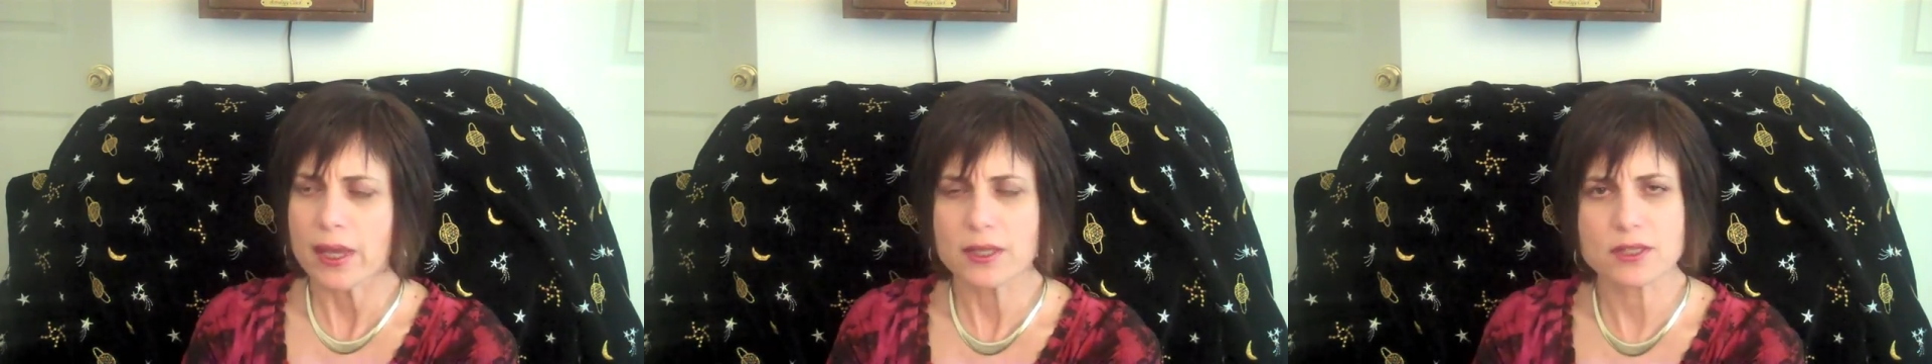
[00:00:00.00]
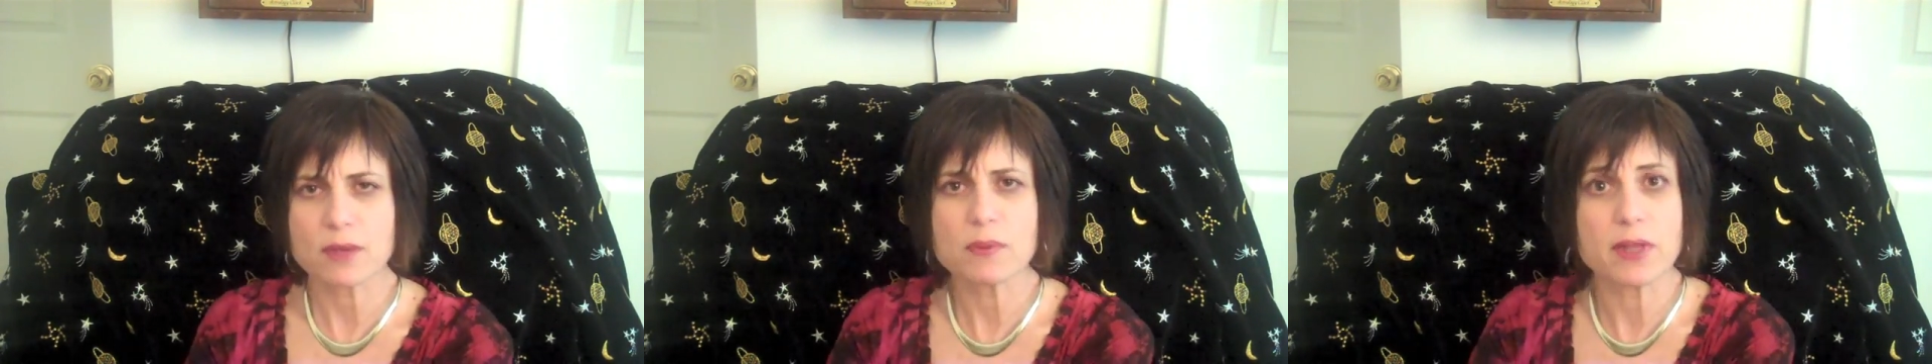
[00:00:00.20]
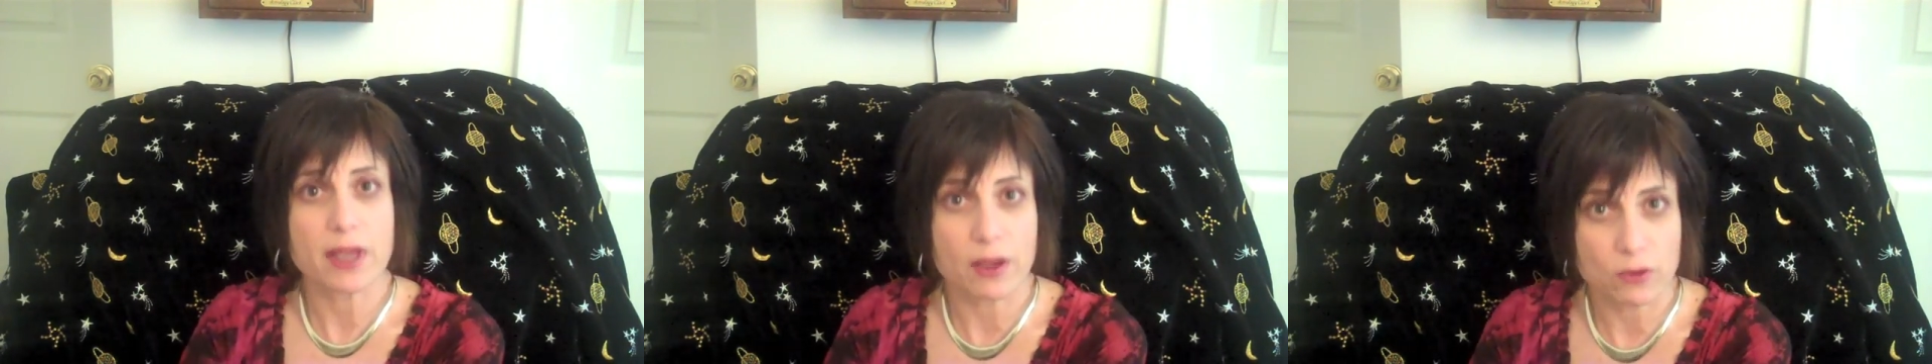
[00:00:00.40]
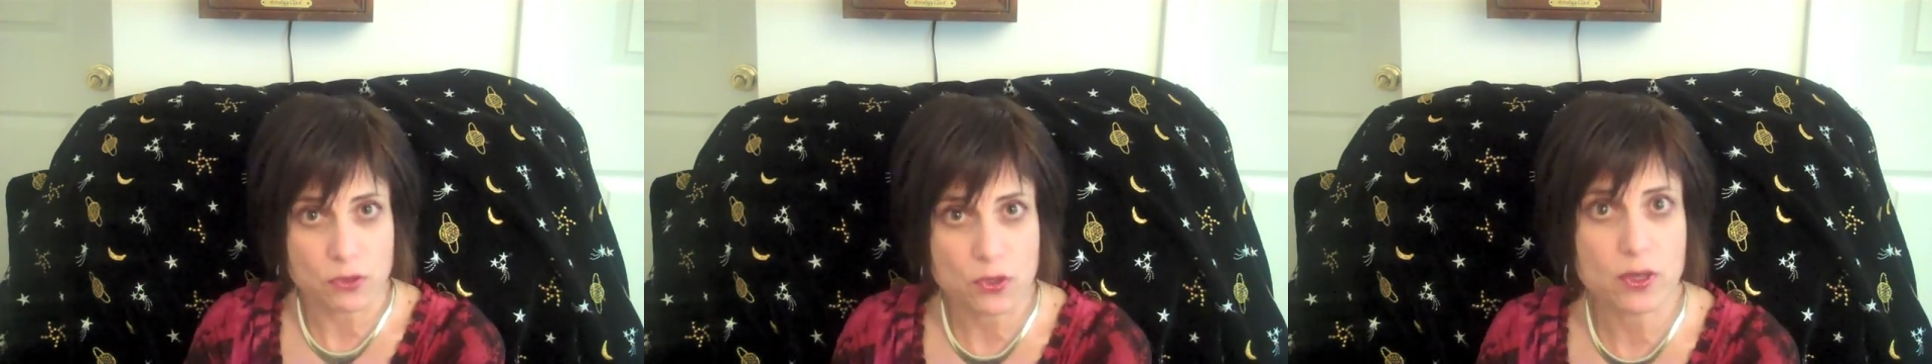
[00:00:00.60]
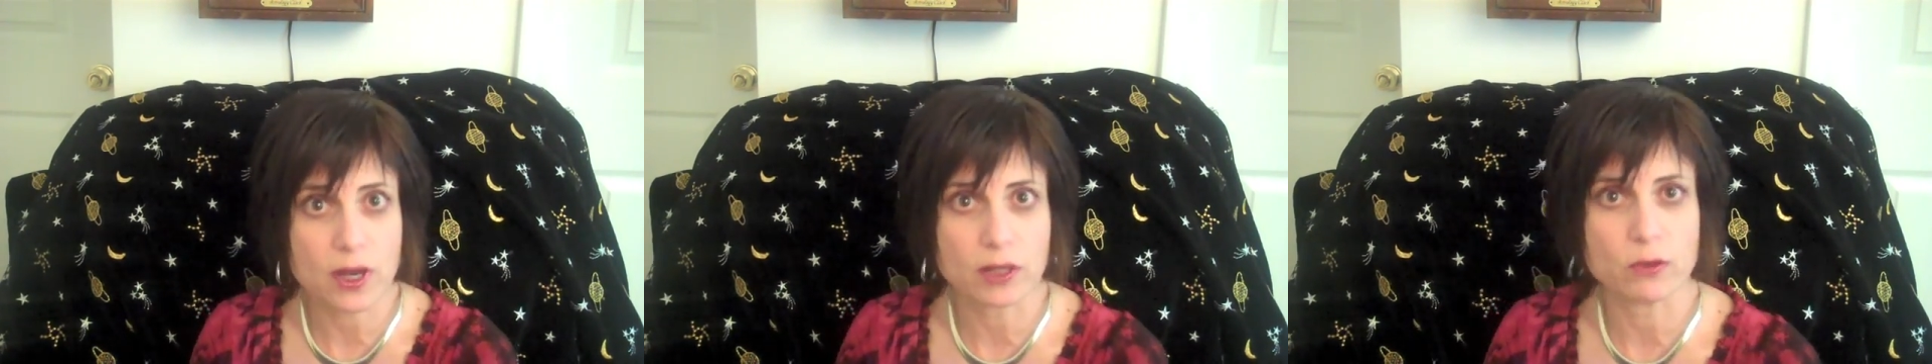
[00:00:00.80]
And something
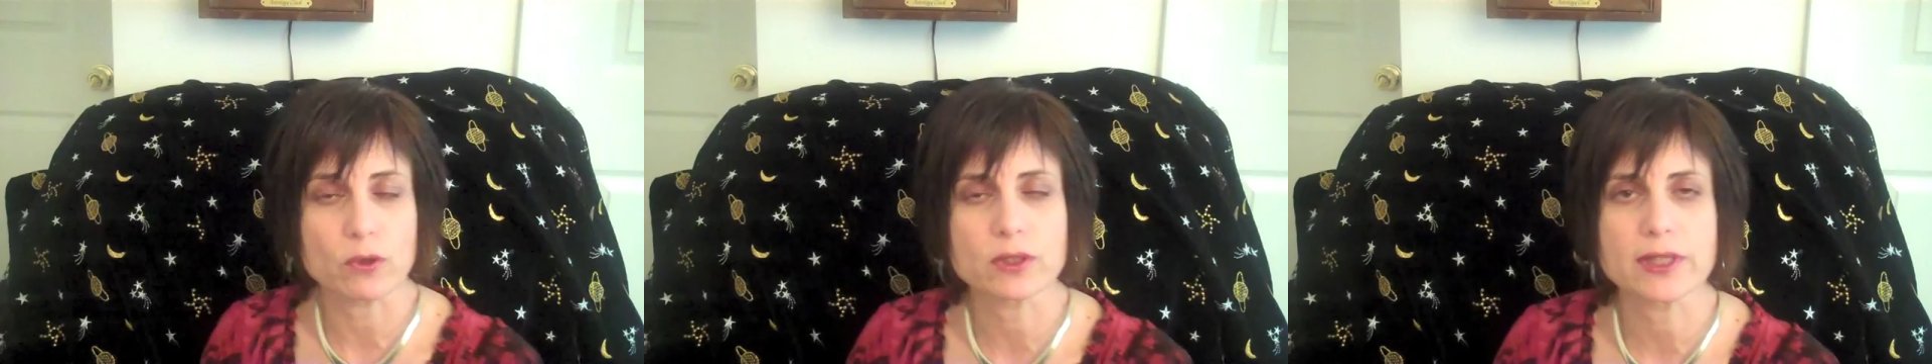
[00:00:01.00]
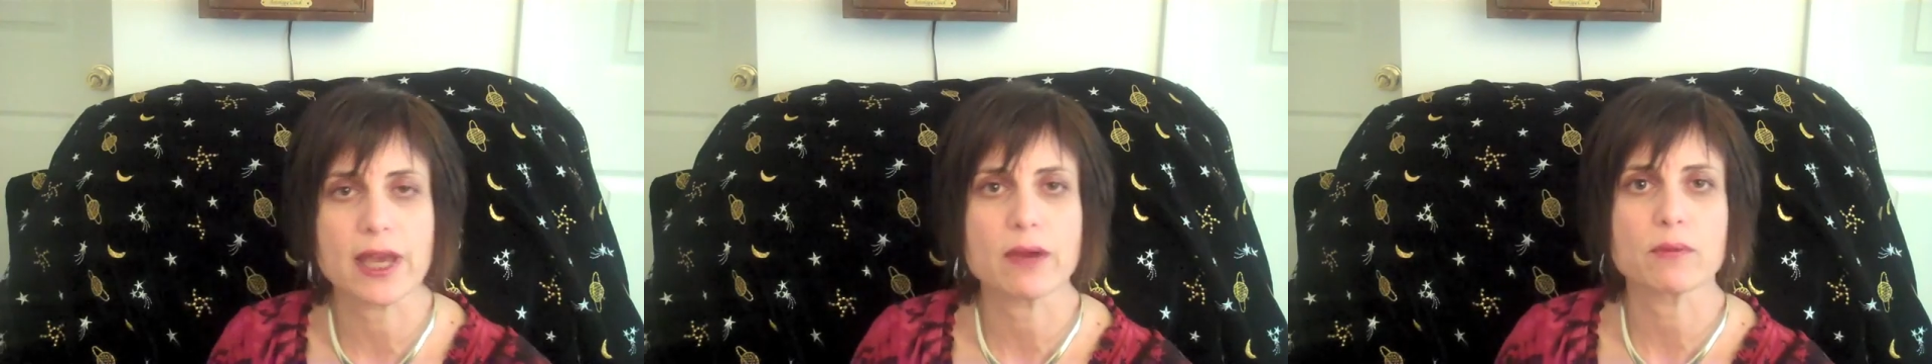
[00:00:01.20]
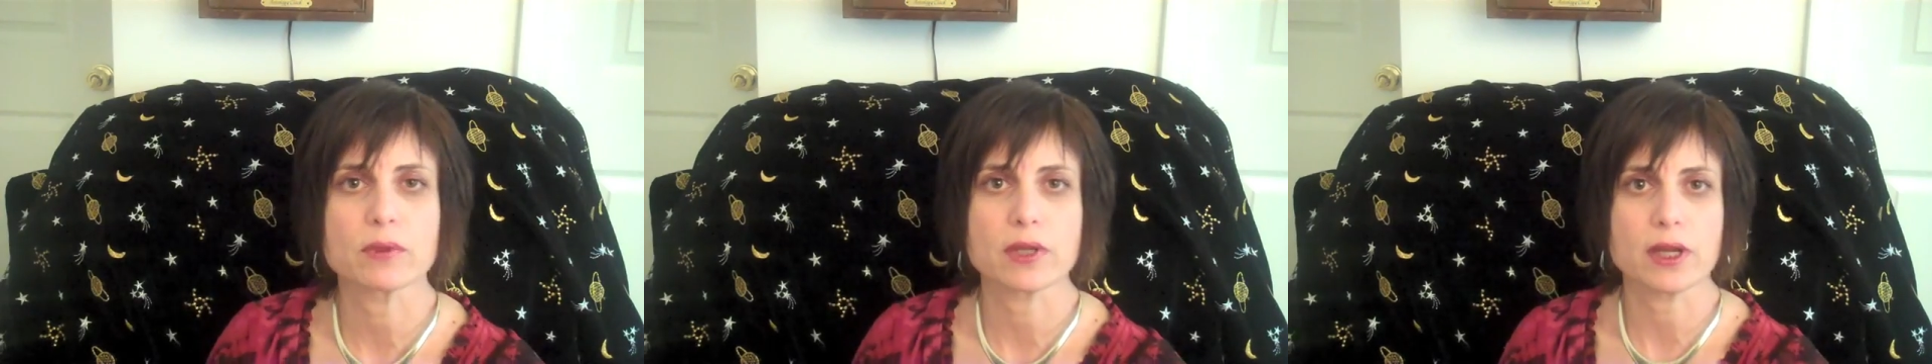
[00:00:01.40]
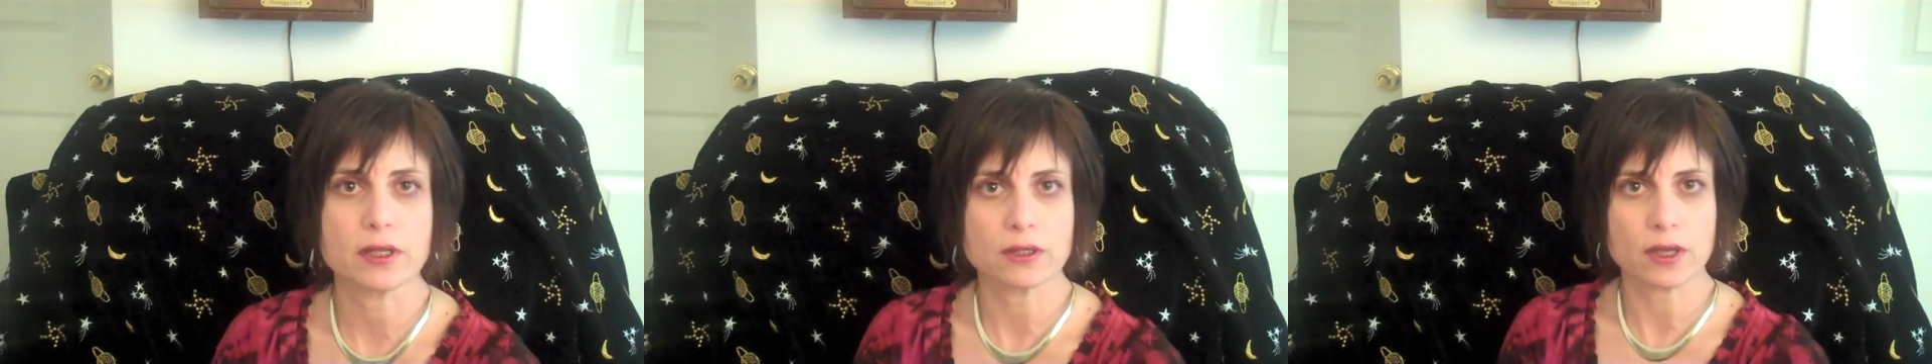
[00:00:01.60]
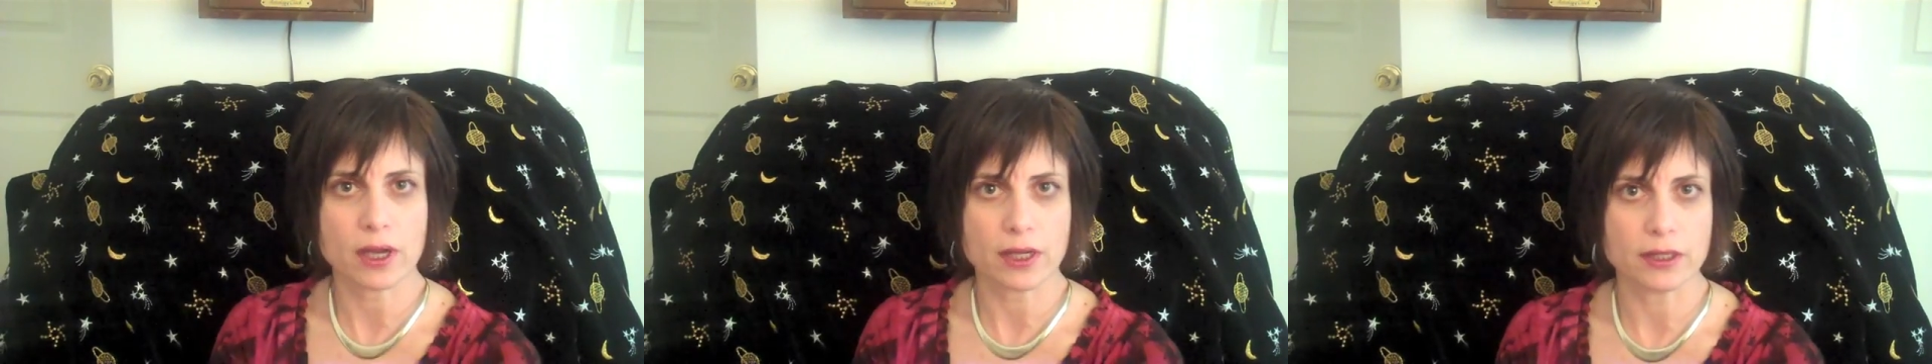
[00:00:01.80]
else that I looked at when
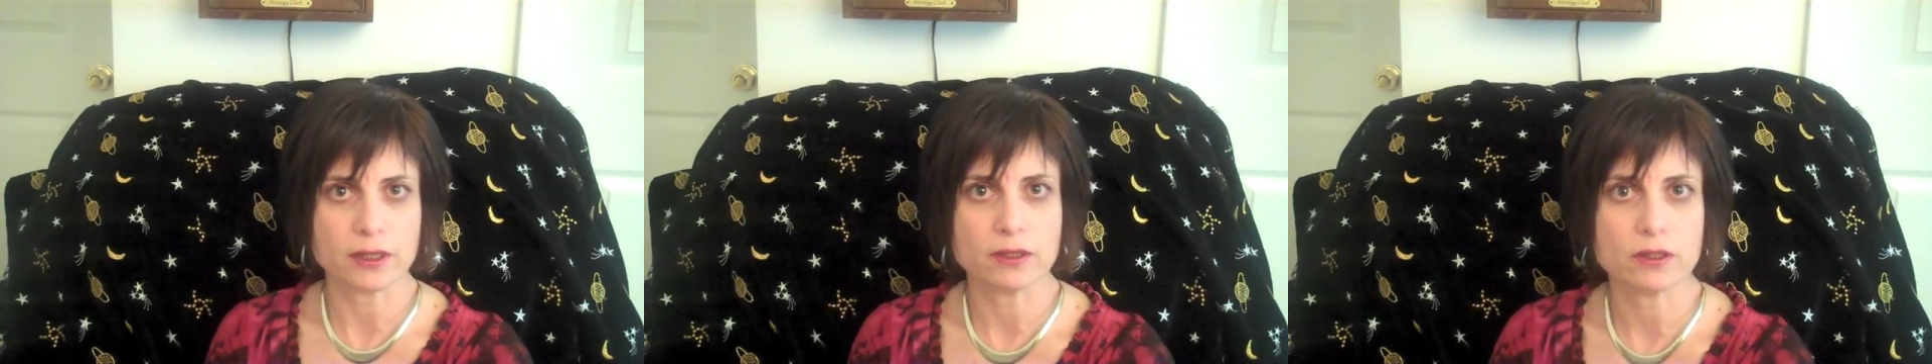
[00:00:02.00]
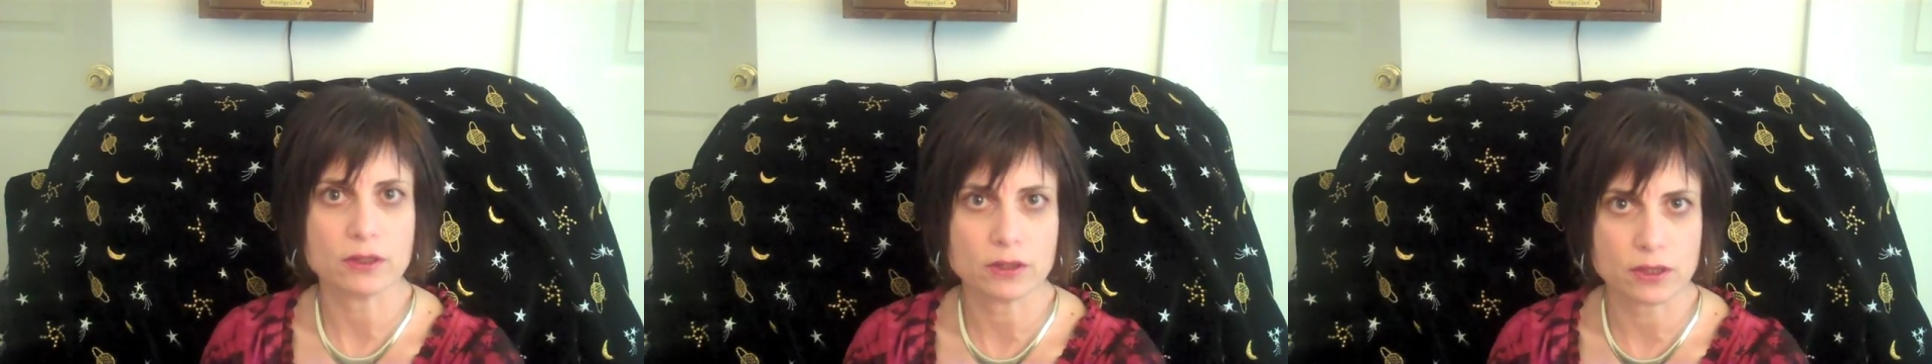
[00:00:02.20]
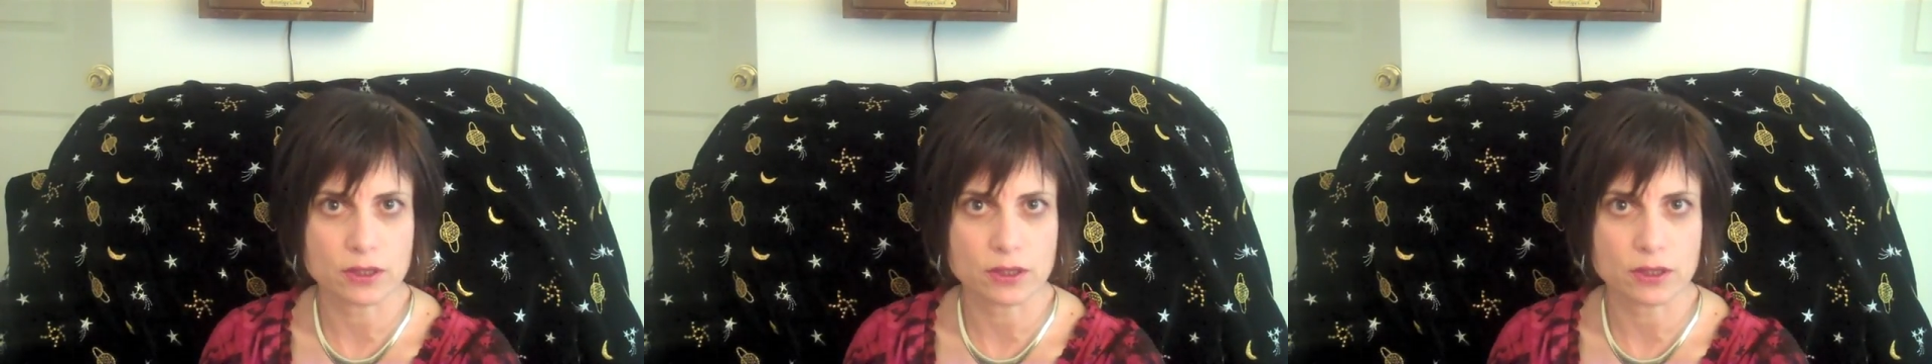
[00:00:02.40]
I